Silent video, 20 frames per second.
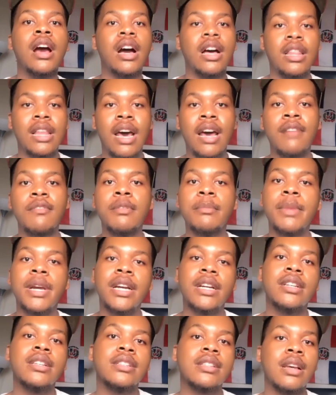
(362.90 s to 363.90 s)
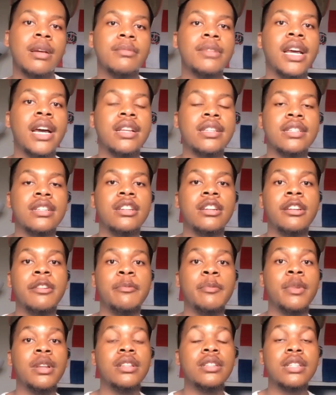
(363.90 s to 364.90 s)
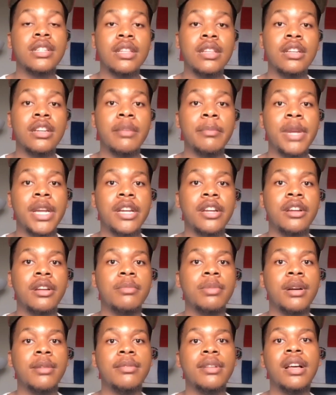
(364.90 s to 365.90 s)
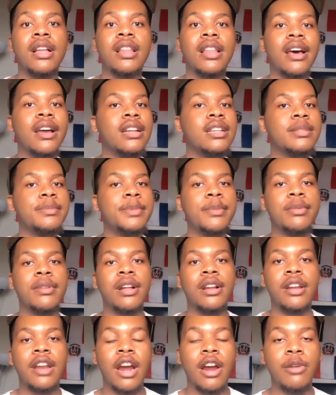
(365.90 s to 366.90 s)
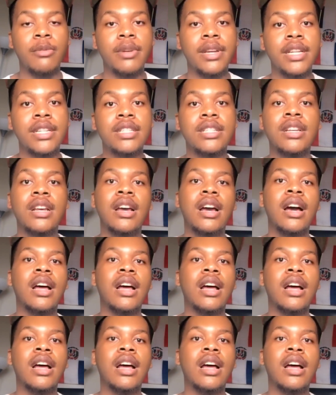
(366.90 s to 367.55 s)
a lot of Americans come down to the Dominican Republic, a lot of these people are not rich.